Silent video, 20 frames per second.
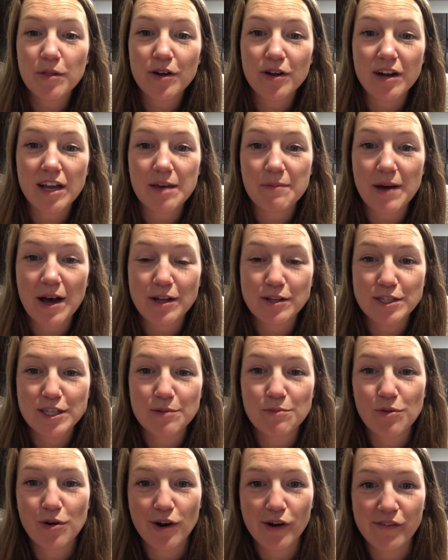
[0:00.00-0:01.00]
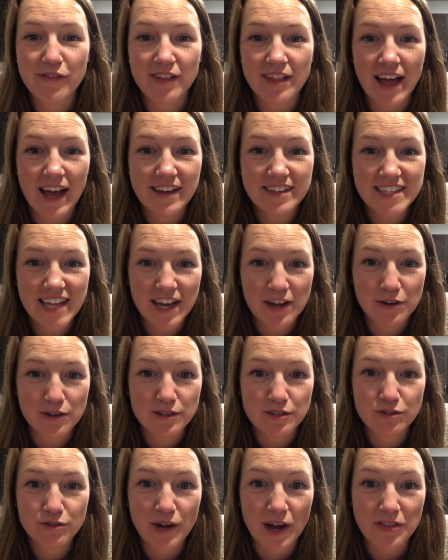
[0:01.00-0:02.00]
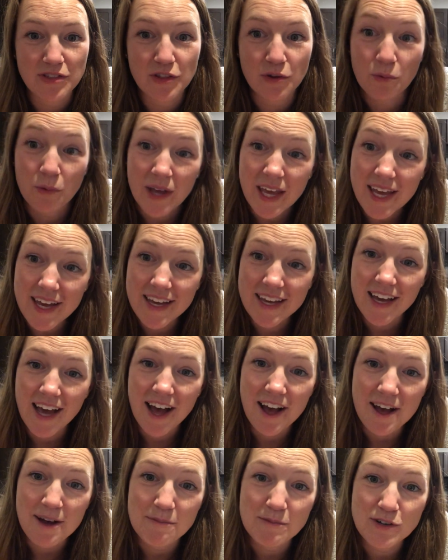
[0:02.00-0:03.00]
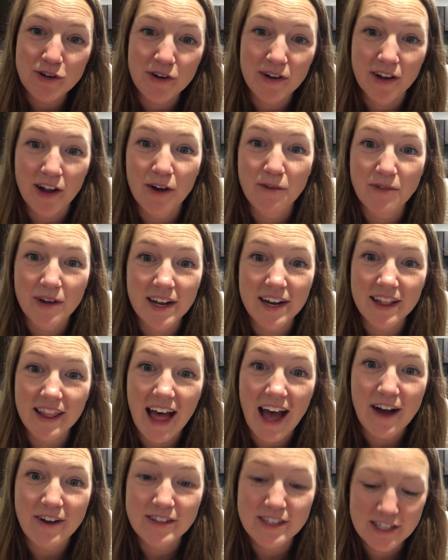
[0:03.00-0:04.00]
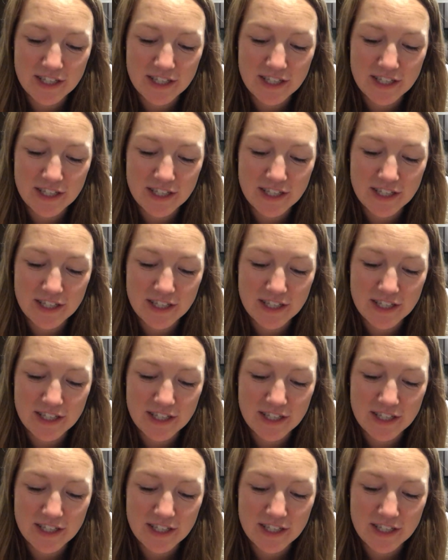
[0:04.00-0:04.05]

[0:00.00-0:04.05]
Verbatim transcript: learning about some more of the life cycles throughout the week um, during our read aloud.